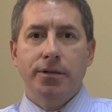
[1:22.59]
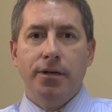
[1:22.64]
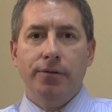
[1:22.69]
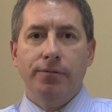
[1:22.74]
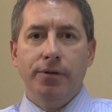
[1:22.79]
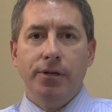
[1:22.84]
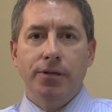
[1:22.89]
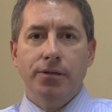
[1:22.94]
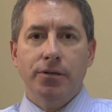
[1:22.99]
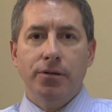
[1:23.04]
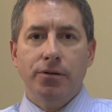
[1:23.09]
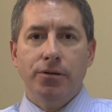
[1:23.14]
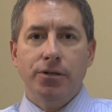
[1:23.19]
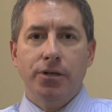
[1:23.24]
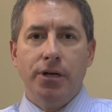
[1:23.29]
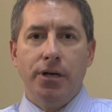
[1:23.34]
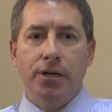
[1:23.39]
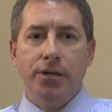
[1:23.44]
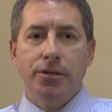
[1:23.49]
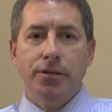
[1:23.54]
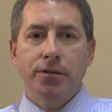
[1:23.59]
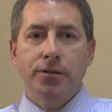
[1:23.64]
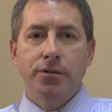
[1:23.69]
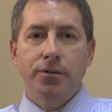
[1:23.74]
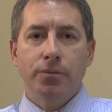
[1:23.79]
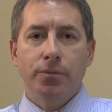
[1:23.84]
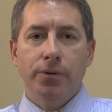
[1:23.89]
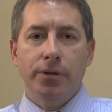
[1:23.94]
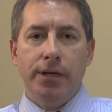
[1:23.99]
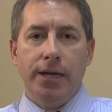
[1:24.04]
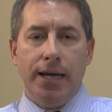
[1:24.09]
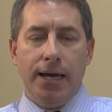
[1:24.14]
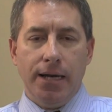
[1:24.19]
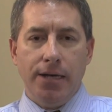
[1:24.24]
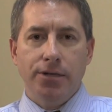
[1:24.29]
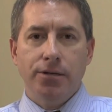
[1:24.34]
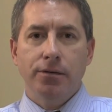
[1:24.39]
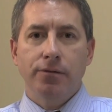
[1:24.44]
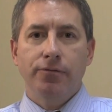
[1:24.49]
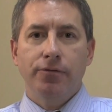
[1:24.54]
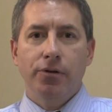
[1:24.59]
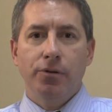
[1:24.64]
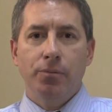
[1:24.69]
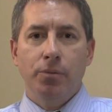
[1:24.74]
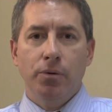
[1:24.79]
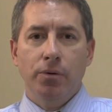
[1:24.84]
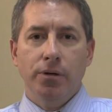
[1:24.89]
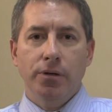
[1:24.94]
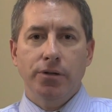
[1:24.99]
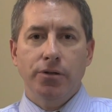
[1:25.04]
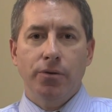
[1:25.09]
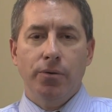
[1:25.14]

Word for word: of the associations. We're the agent for the board of